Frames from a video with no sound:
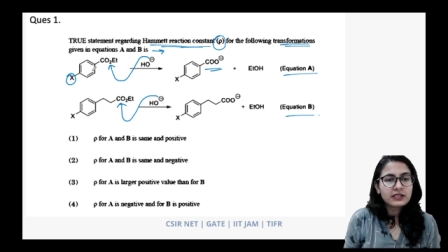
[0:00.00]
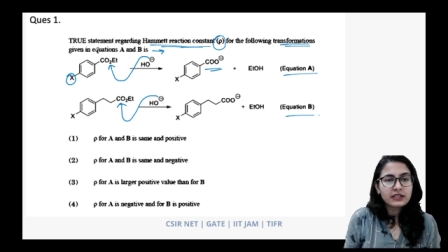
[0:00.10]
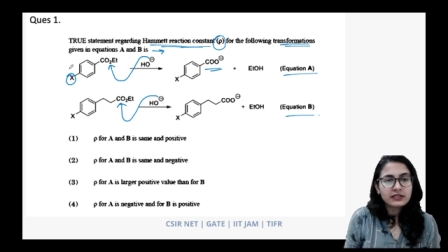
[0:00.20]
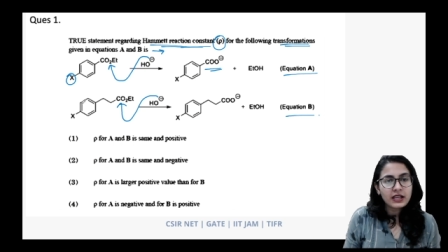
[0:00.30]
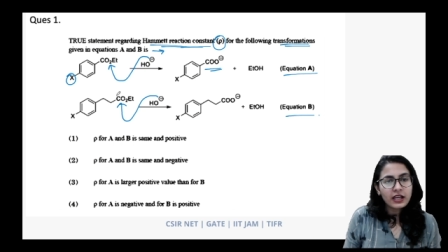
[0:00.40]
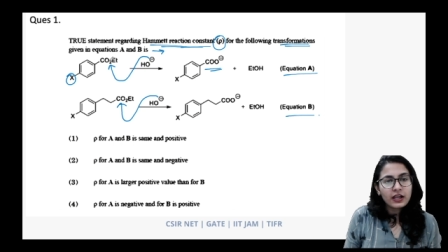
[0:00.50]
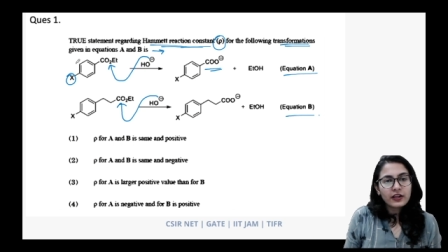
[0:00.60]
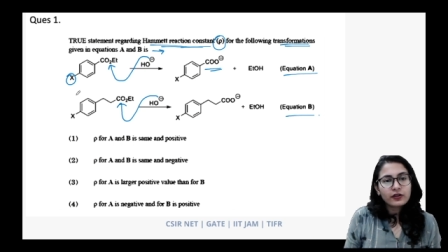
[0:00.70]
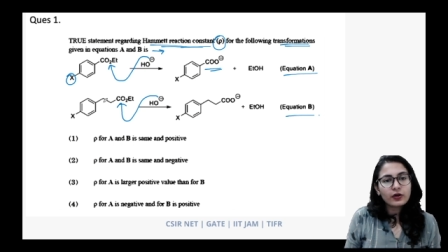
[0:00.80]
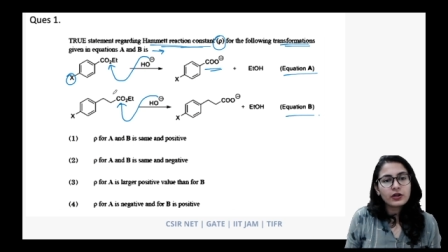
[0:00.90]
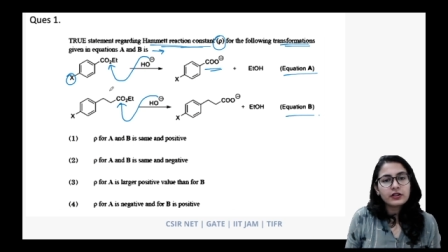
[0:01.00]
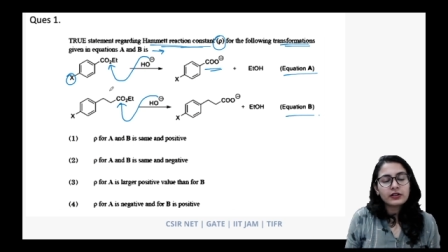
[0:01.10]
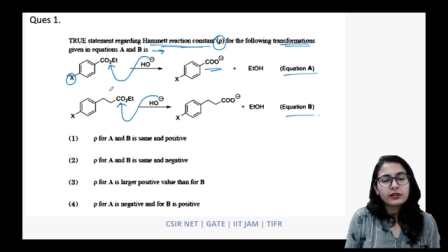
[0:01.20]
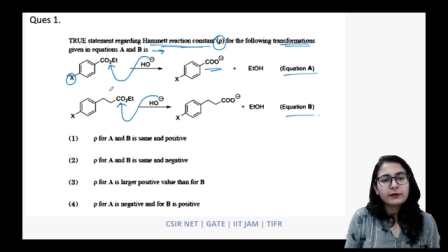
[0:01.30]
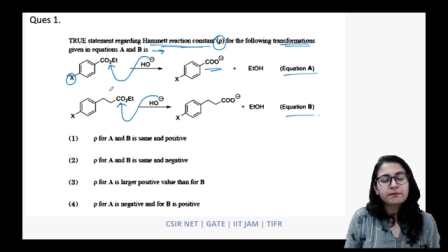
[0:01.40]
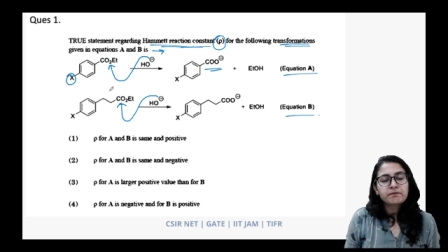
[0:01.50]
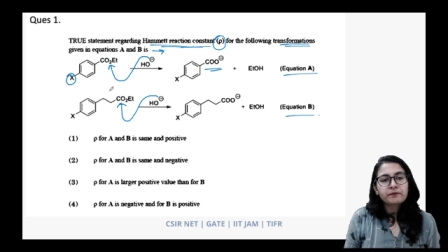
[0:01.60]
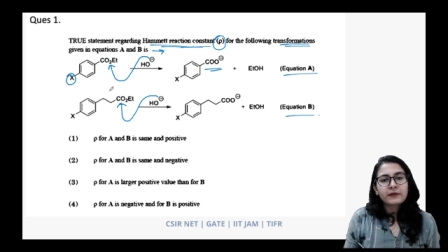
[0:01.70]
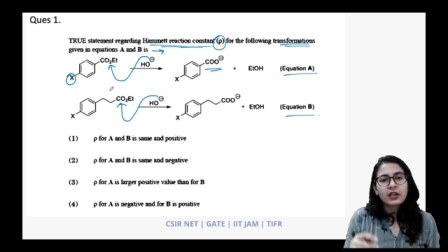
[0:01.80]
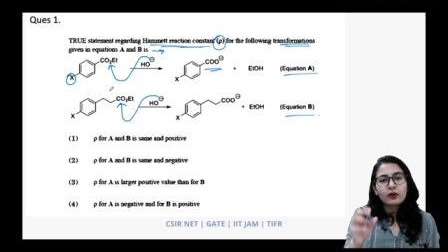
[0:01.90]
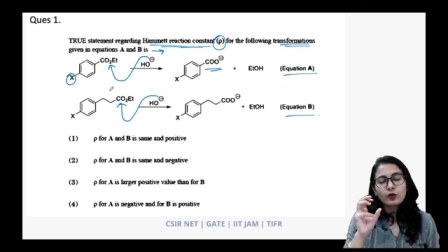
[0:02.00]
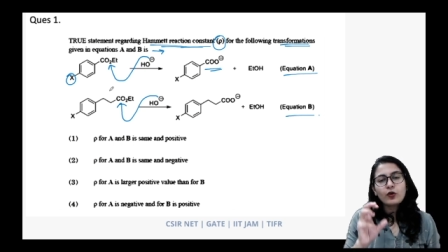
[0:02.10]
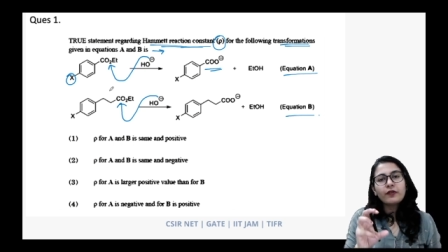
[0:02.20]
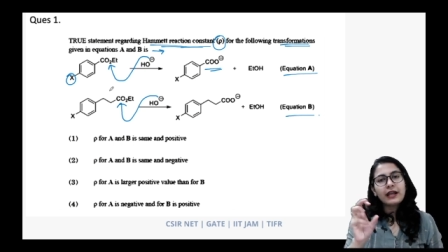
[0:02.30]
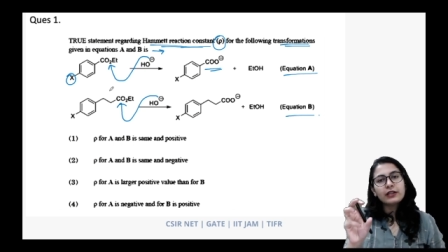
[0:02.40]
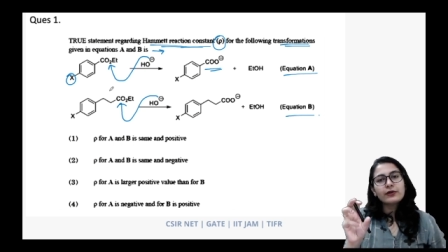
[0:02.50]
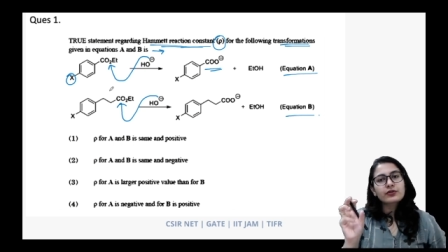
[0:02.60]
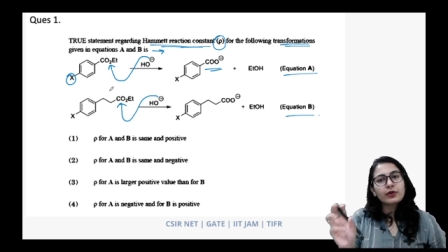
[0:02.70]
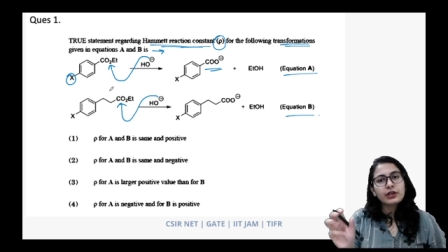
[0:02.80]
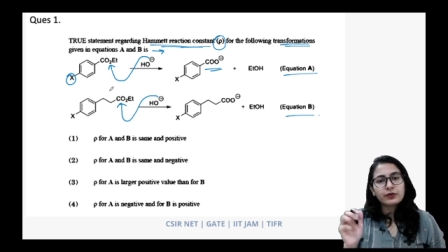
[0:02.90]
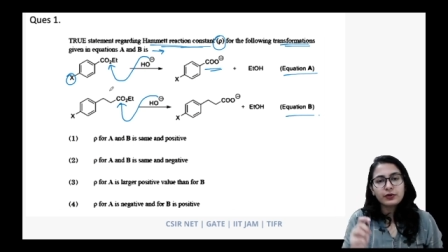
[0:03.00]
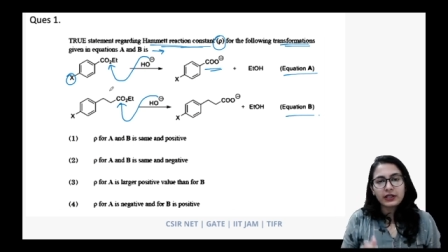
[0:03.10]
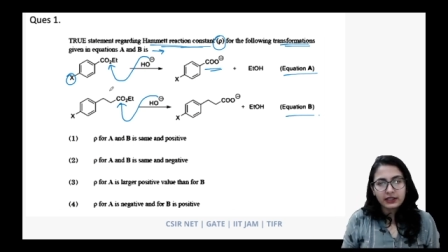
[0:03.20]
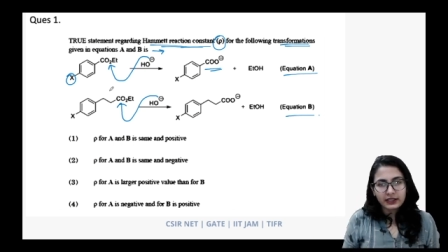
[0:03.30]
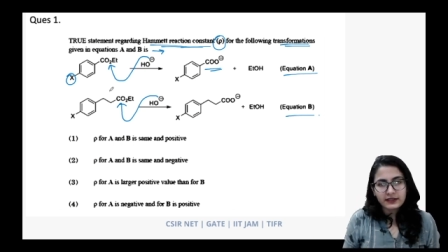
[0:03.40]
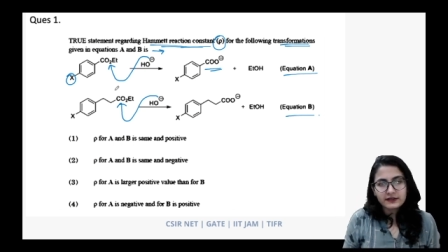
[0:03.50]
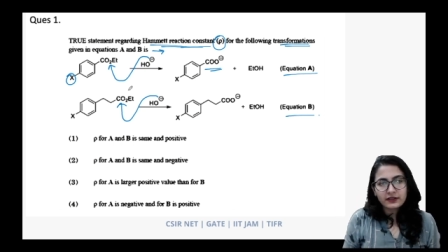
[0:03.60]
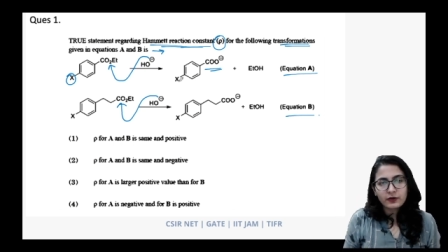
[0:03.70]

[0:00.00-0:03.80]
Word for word: is your uh, rho value is going to decrease.